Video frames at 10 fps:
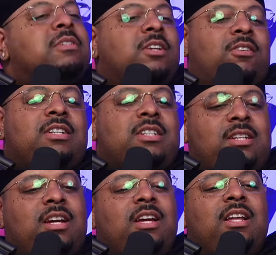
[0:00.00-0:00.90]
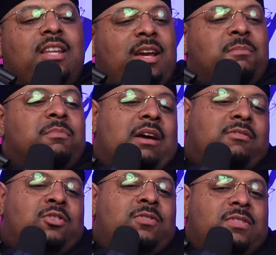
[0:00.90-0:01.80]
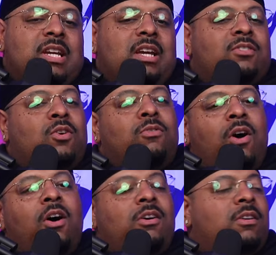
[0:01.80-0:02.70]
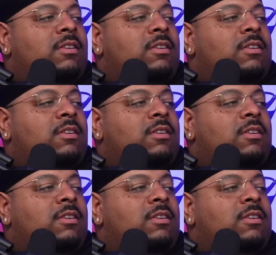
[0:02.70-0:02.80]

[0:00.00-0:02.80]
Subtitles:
what's the craziest shit in your DM that you've seen so far?